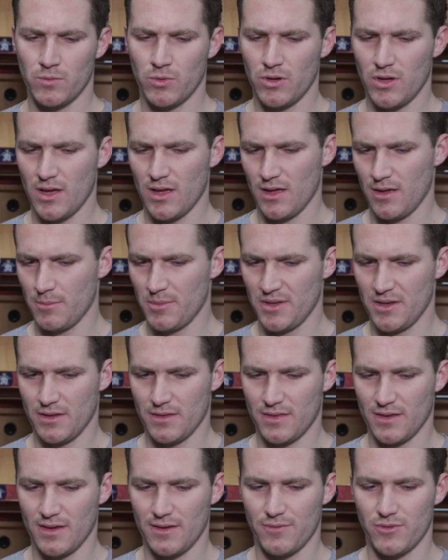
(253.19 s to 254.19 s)
Well, I mean,
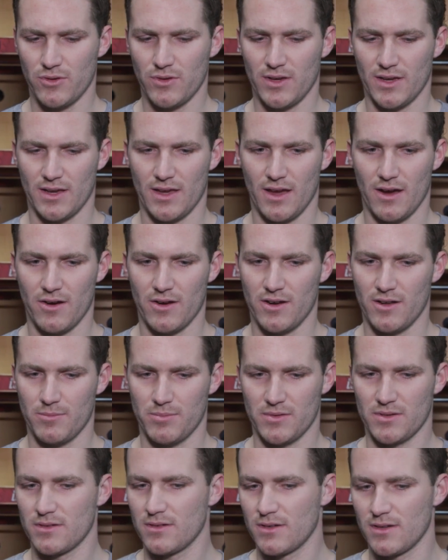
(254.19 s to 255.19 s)
I think if you get carried
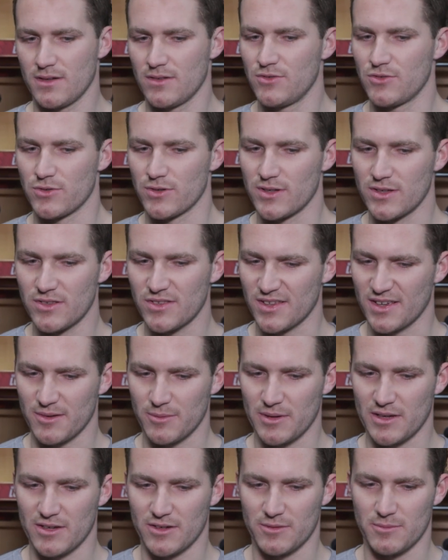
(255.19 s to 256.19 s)
up in injuries,
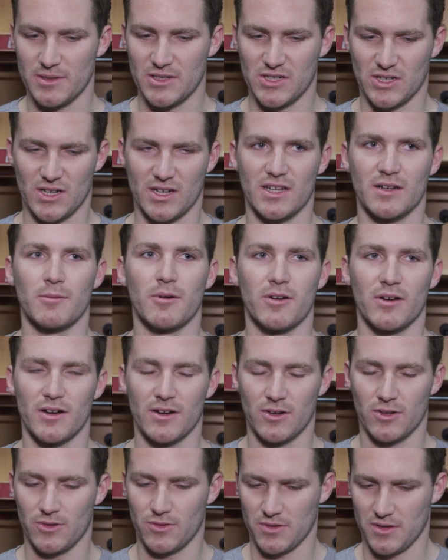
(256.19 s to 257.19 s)
like, we could be talking about
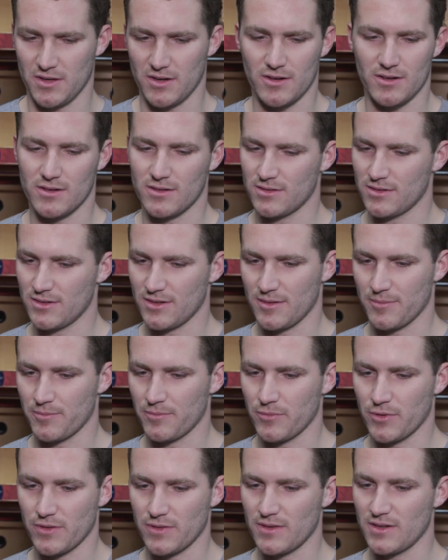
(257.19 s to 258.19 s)
it all year
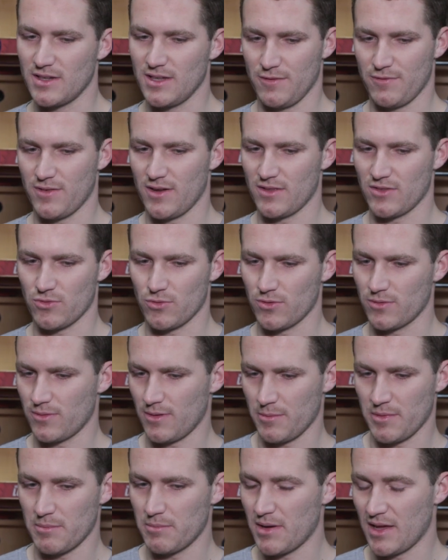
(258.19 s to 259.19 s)
with the defense. Or,
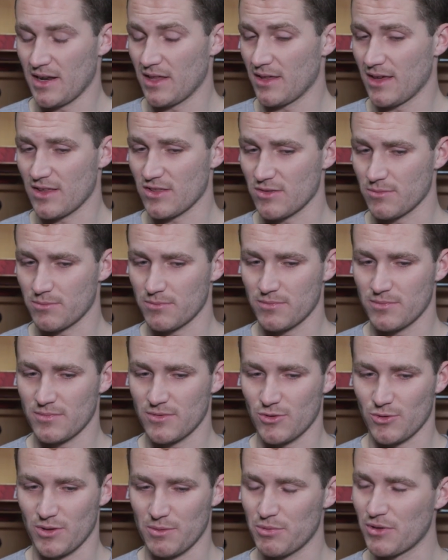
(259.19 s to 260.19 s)
I mean, Benny has
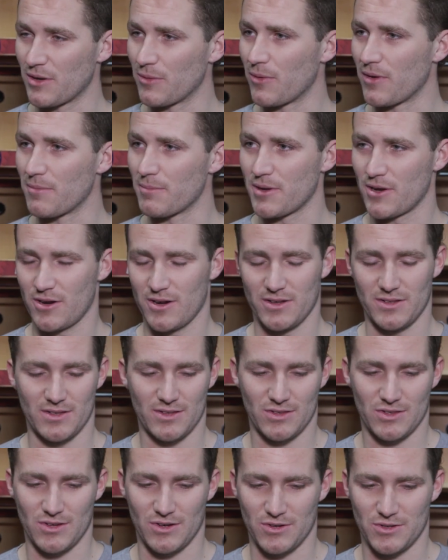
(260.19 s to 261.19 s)
only played one period
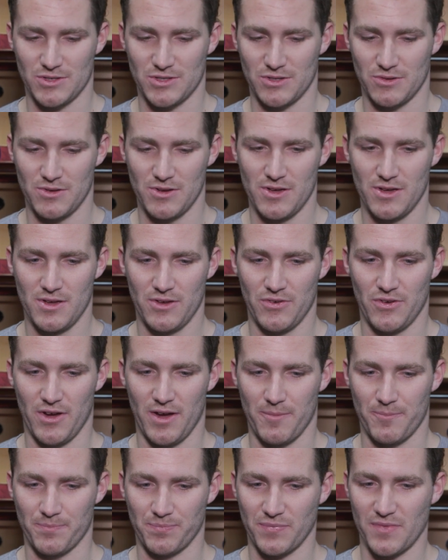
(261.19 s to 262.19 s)
this year. So
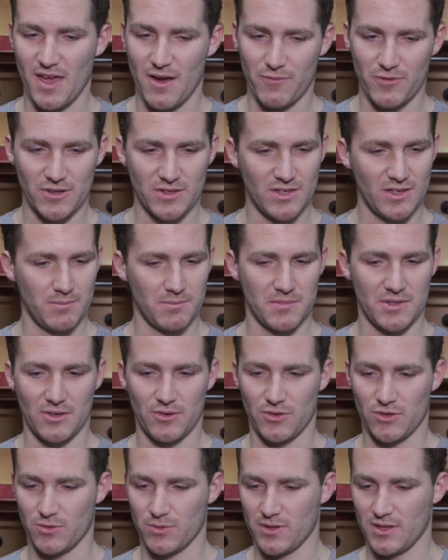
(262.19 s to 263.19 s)
every team
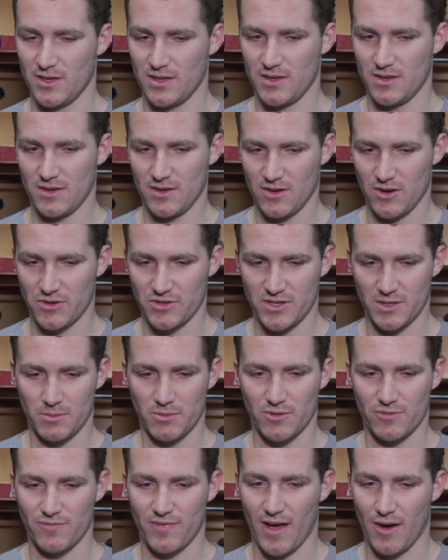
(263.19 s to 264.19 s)
deals with it. Our
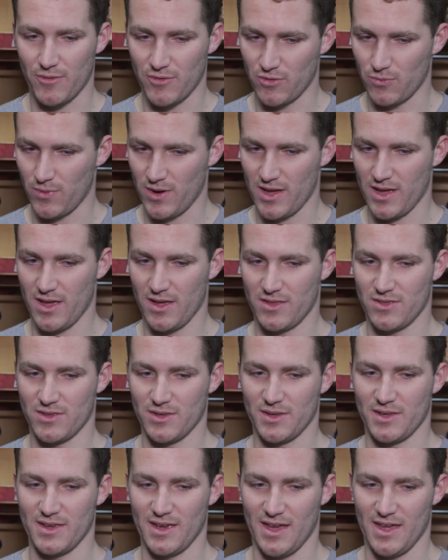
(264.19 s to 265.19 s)
team's found a way
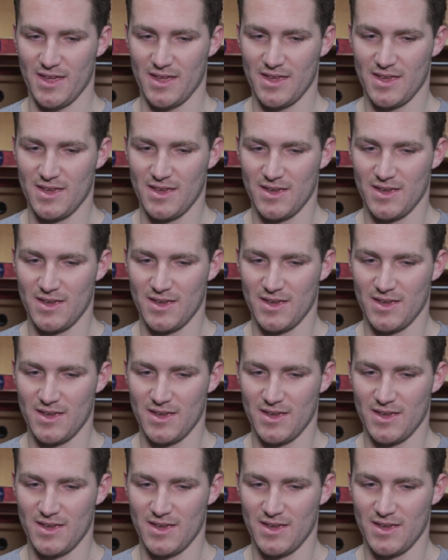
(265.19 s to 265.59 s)
to get